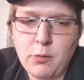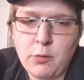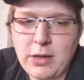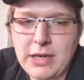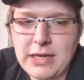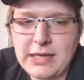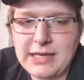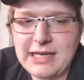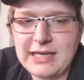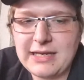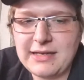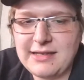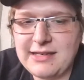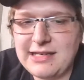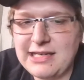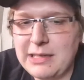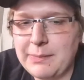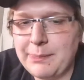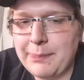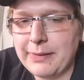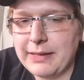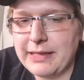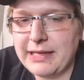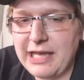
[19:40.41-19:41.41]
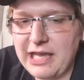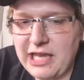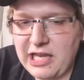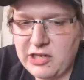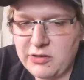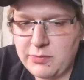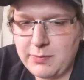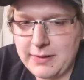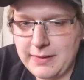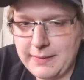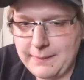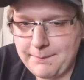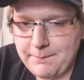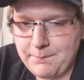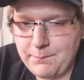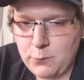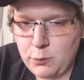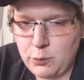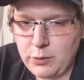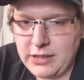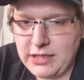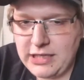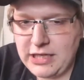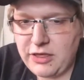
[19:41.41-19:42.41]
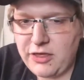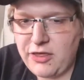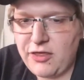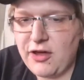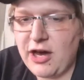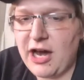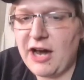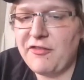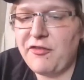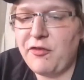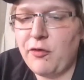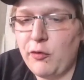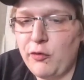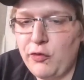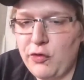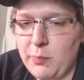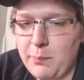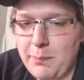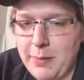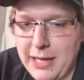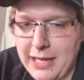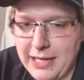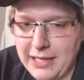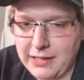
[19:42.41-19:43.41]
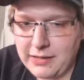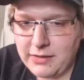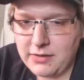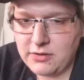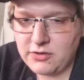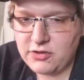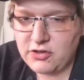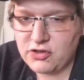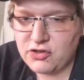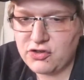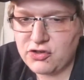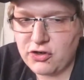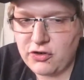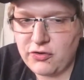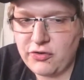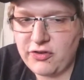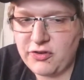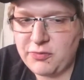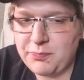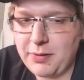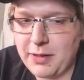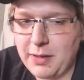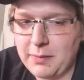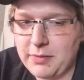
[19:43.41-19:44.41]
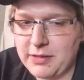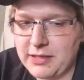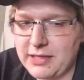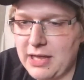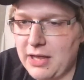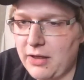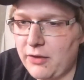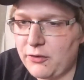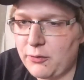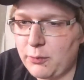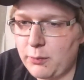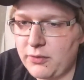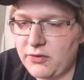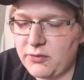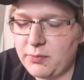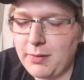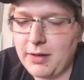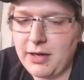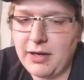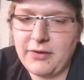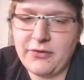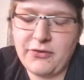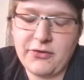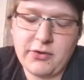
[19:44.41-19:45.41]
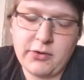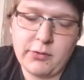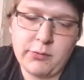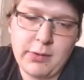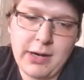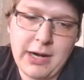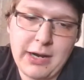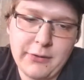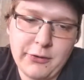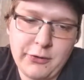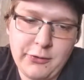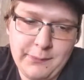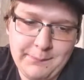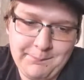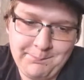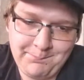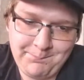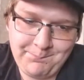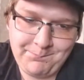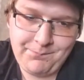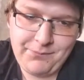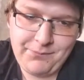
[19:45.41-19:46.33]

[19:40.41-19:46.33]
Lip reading: We need deep engagement. We need thoughtful debate to turn this public health response around."